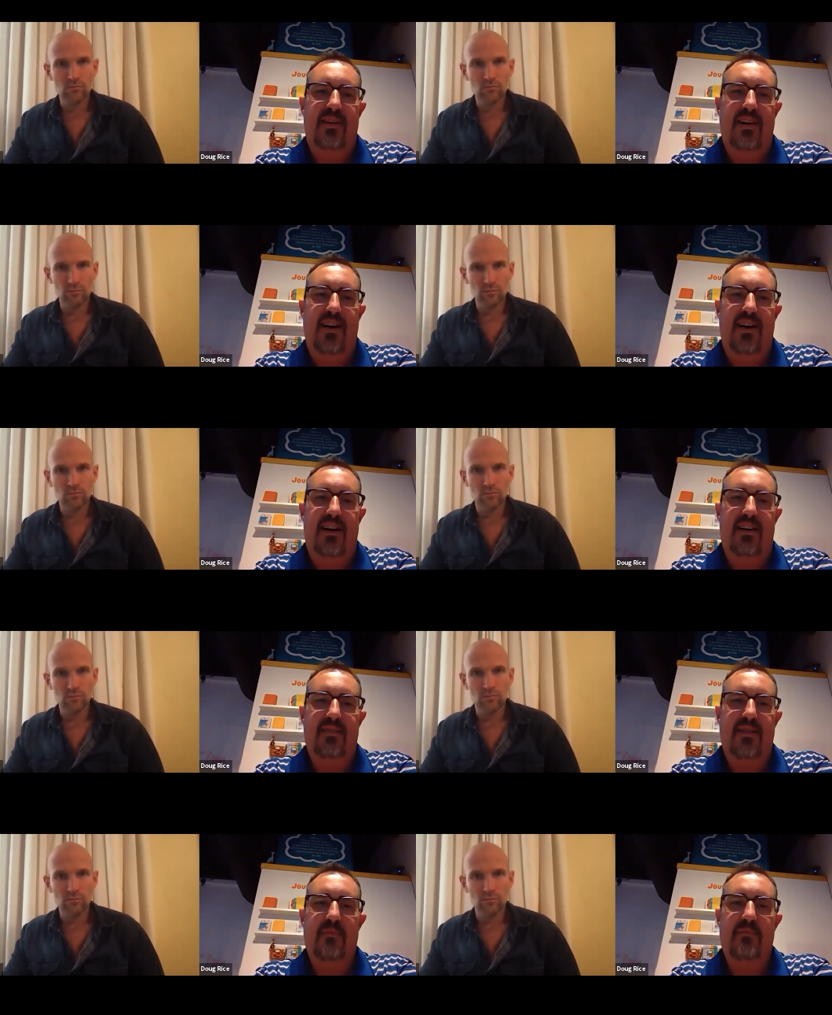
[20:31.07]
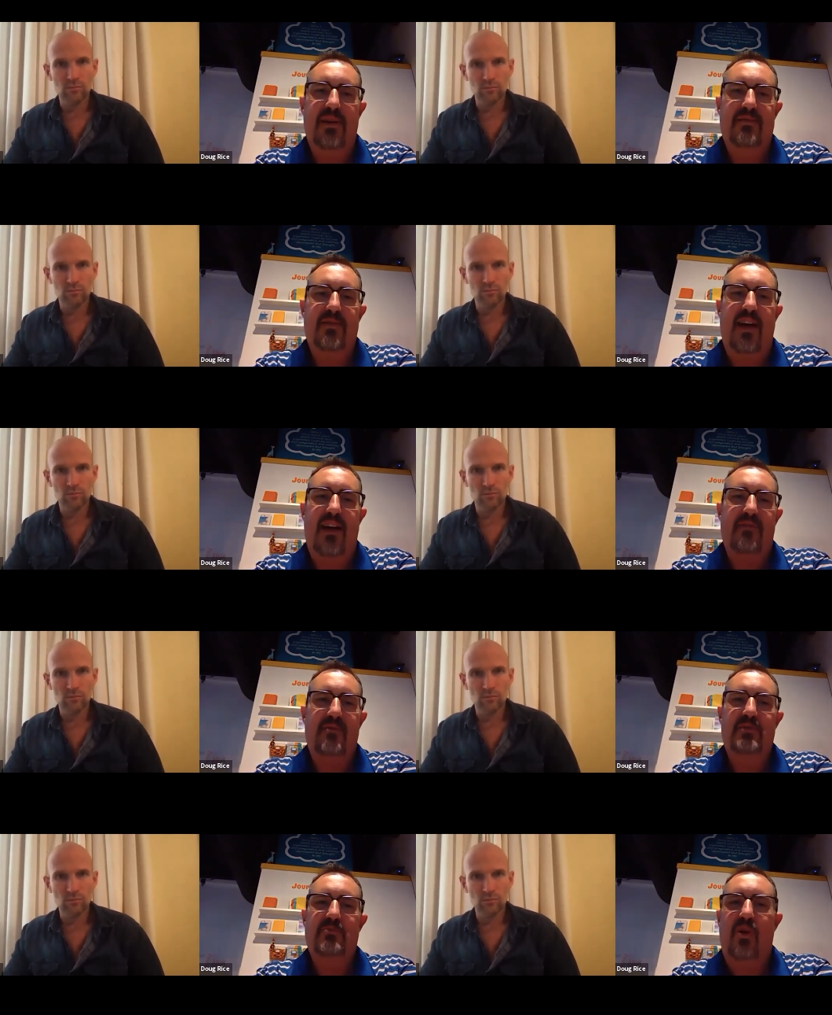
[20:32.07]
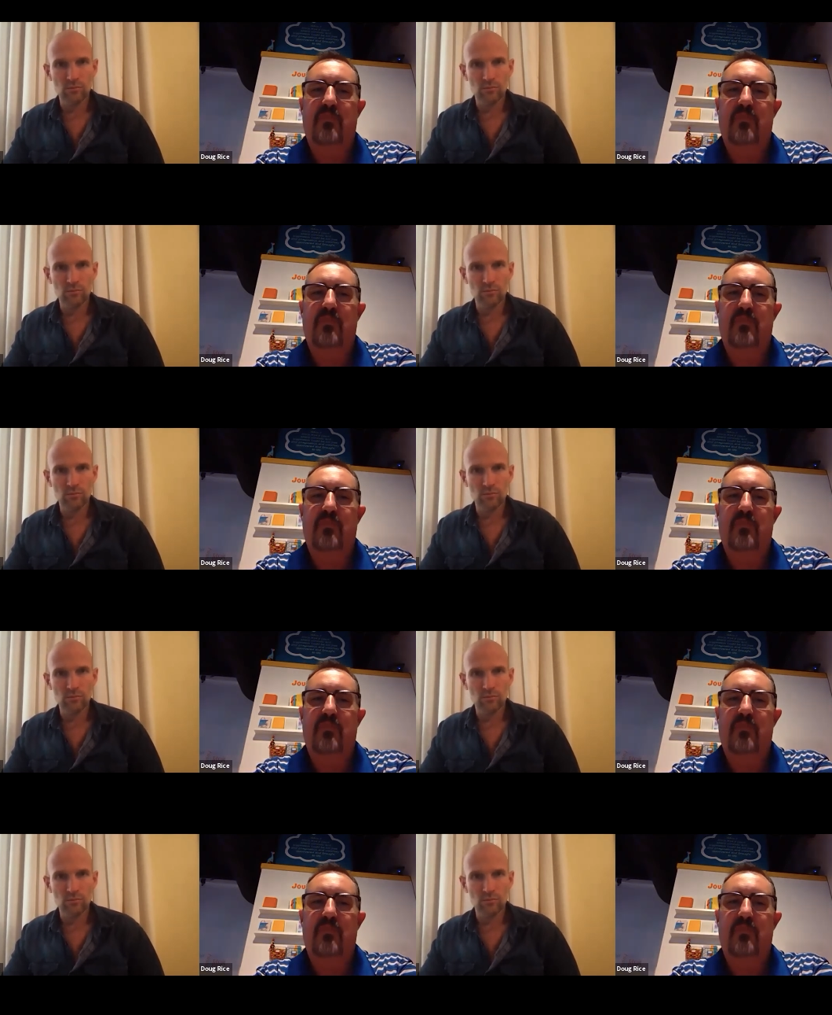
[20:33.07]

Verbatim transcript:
Speaker 1: Uh, I'm much I have a much more